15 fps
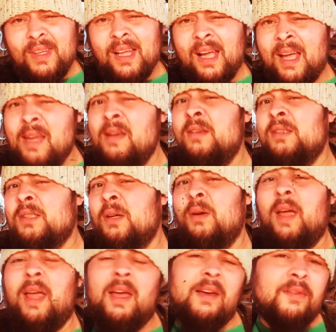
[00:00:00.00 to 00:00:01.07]
I also
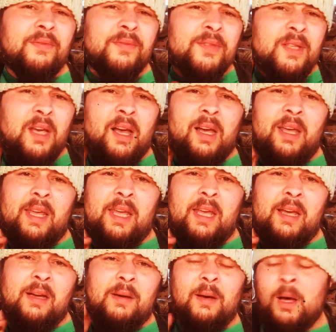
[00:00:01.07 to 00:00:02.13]
have
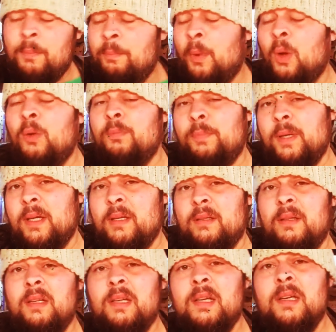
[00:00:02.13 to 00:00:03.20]
a bolt
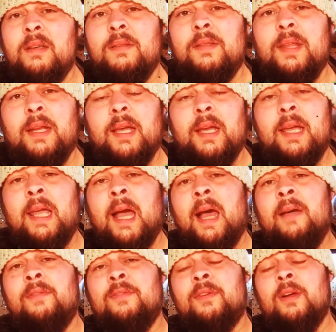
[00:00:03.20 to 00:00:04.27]
bin that I
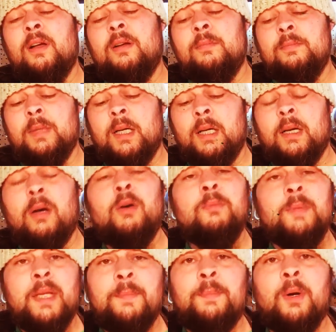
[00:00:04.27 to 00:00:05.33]
got from Home
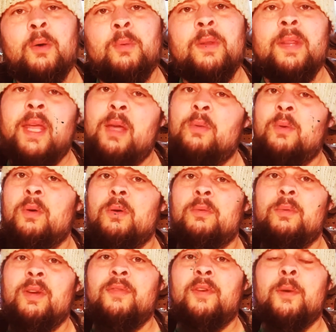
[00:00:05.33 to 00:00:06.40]
Depot when they were
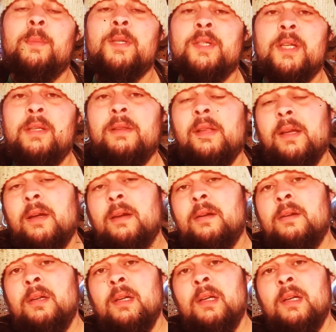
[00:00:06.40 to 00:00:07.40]
refurbishing their